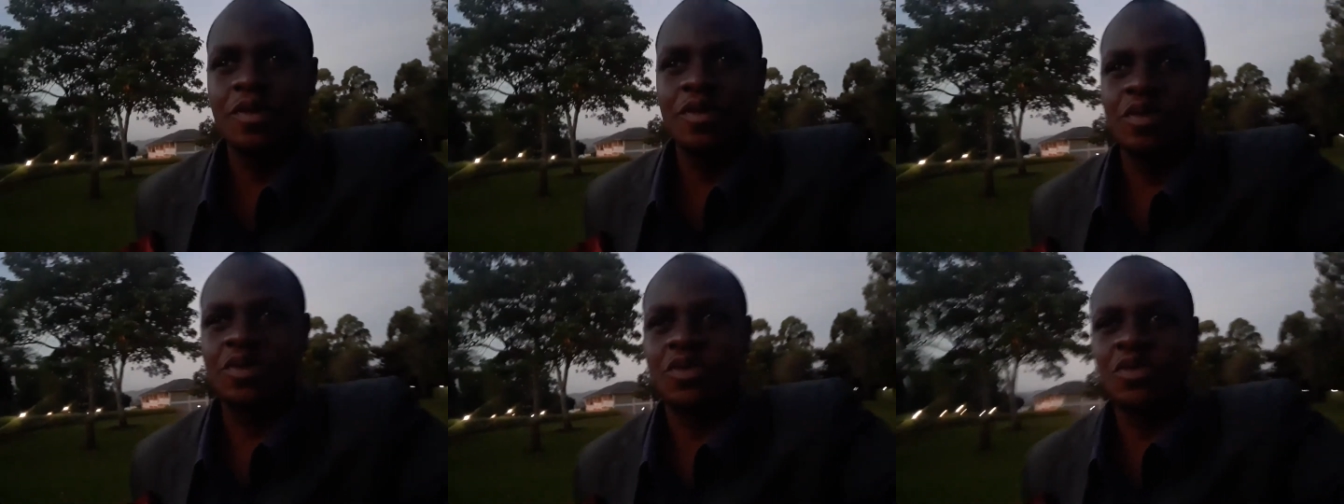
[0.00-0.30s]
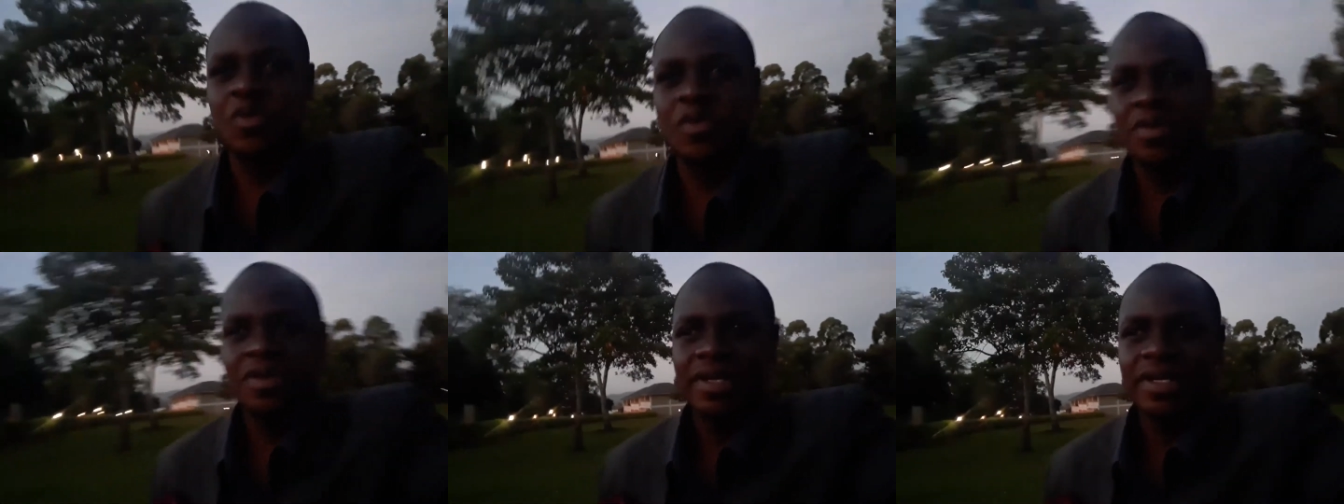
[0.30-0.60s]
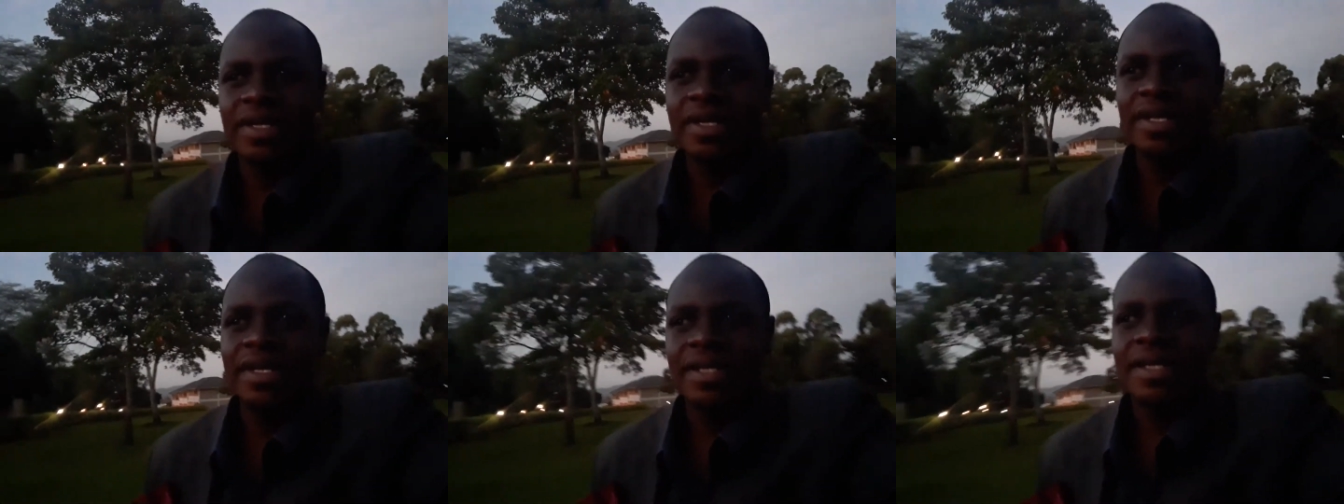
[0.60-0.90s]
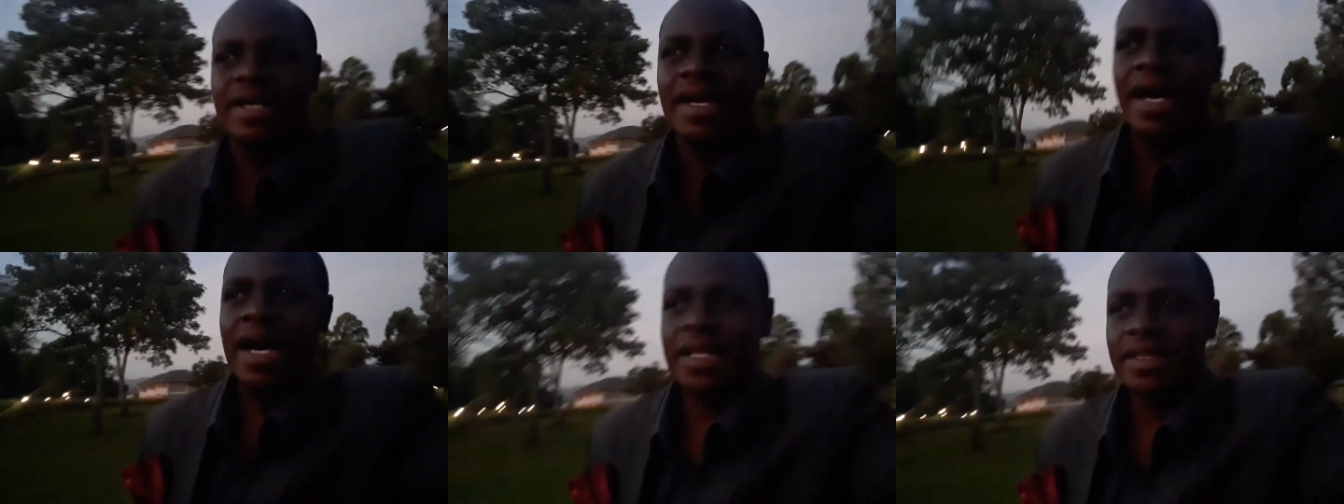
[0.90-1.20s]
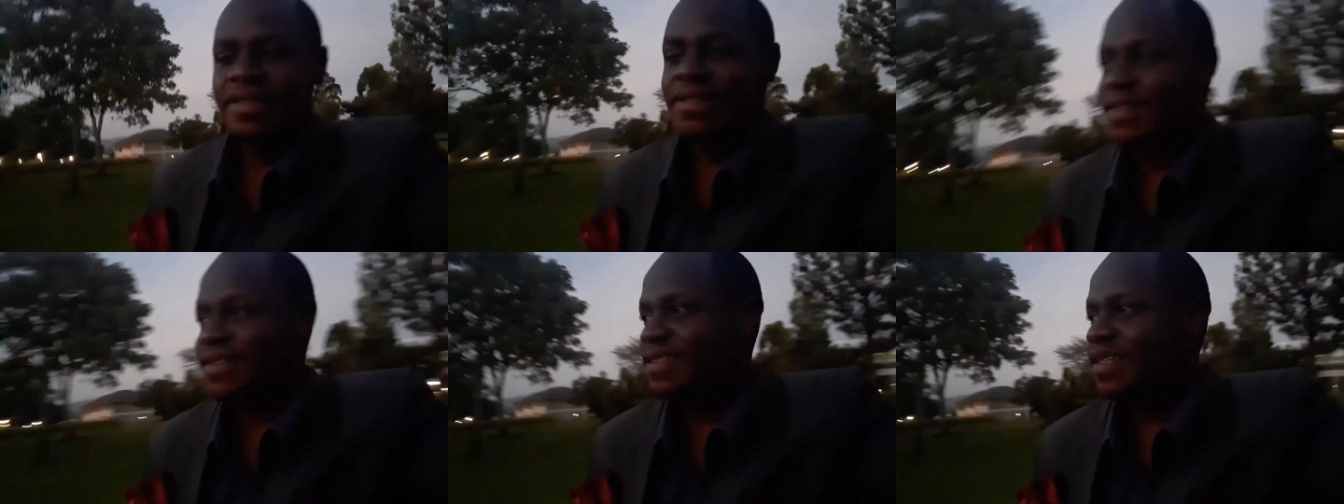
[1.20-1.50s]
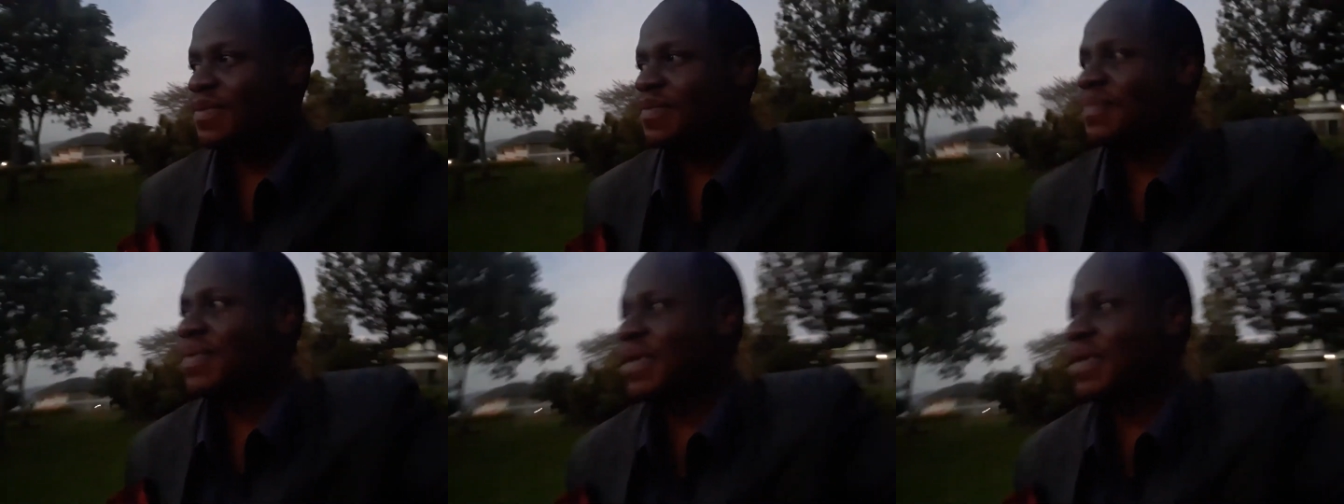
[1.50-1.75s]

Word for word: go through, this is the